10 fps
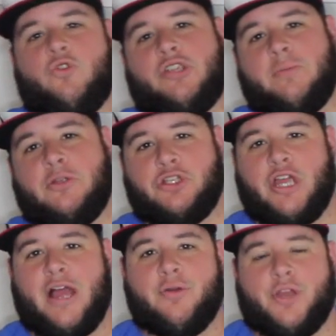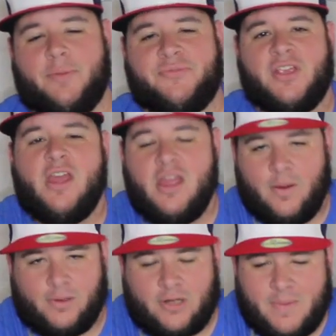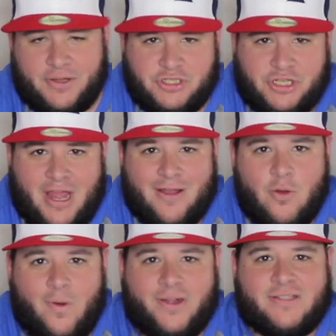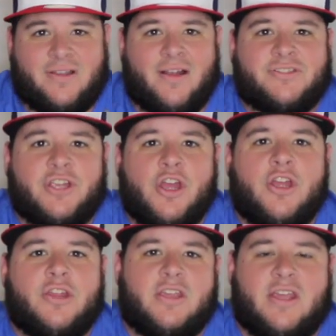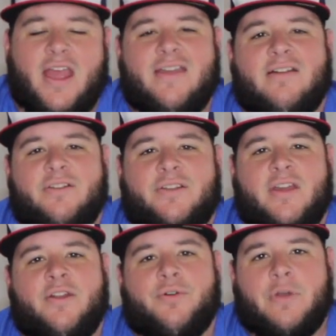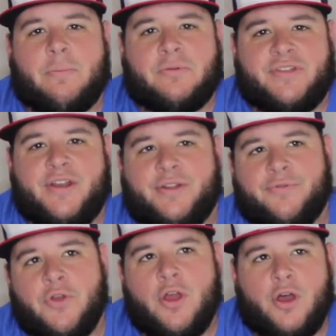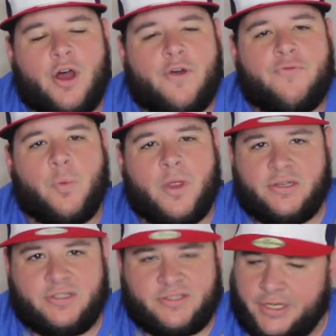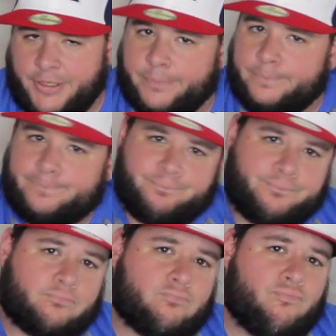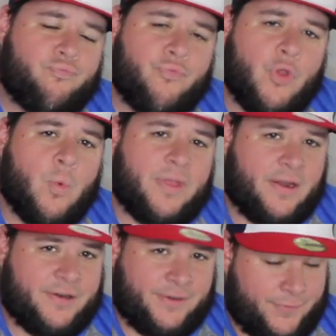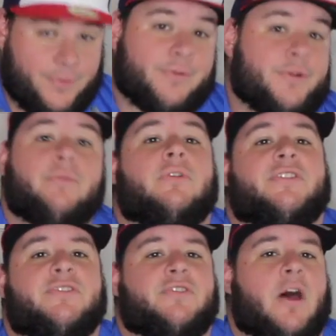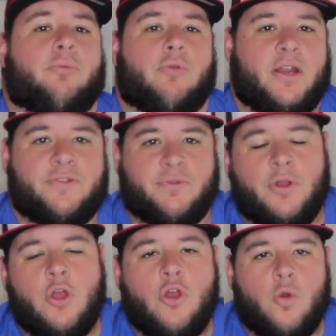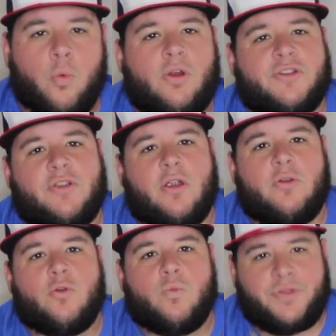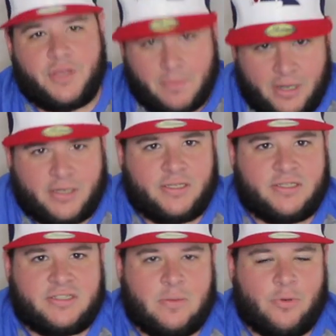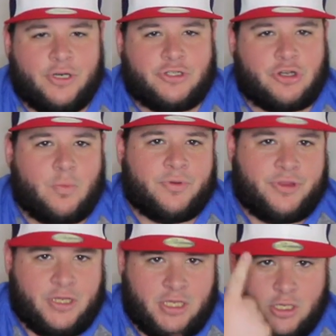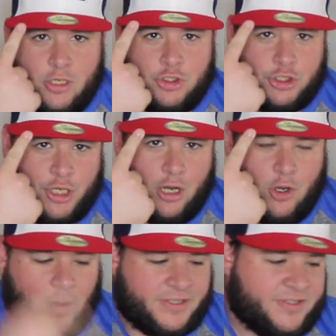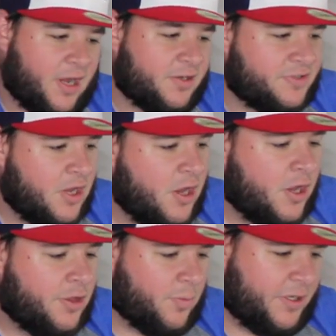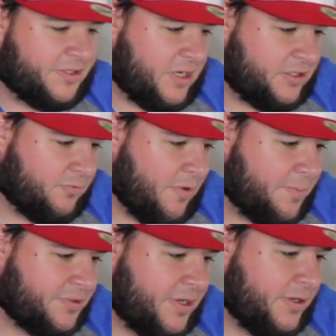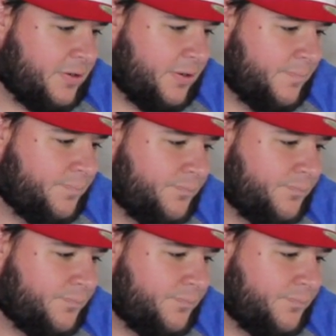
World Champion Chicago Cubs. We're going to talk about the Chicago White Sox, the AL and NL representative of the Windy City. Without any further ado, let's just hop right into it. We're going to start with the American League team. We're going to start with the Chicago White Sox. The White Sox are represented